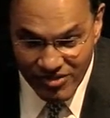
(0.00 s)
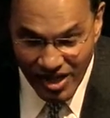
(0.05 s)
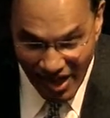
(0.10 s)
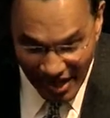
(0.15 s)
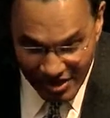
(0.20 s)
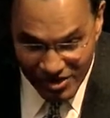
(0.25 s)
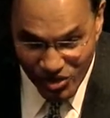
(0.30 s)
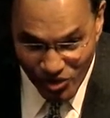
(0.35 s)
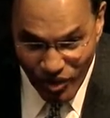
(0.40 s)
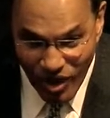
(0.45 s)

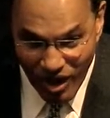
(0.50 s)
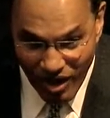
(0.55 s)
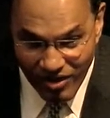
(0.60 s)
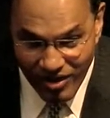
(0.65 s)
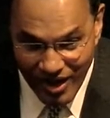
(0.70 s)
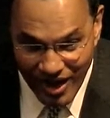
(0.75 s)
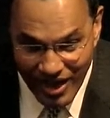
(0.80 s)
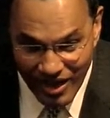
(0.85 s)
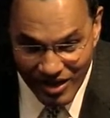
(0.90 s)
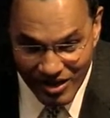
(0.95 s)
into our
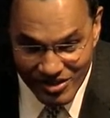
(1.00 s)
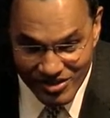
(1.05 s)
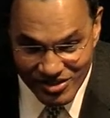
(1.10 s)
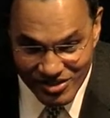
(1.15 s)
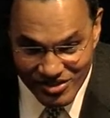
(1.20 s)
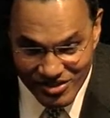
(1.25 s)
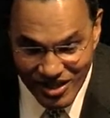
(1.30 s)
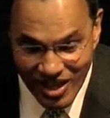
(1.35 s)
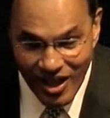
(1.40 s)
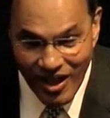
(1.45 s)

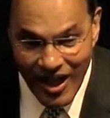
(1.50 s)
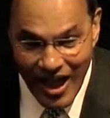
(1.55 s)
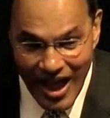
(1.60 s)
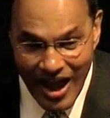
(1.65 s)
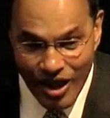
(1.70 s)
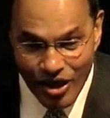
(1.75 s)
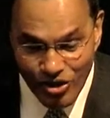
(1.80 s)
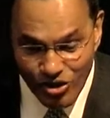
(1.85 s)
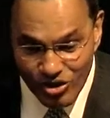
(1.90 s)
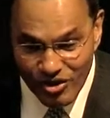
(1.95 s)
colleges,
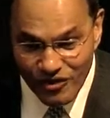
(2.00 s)
our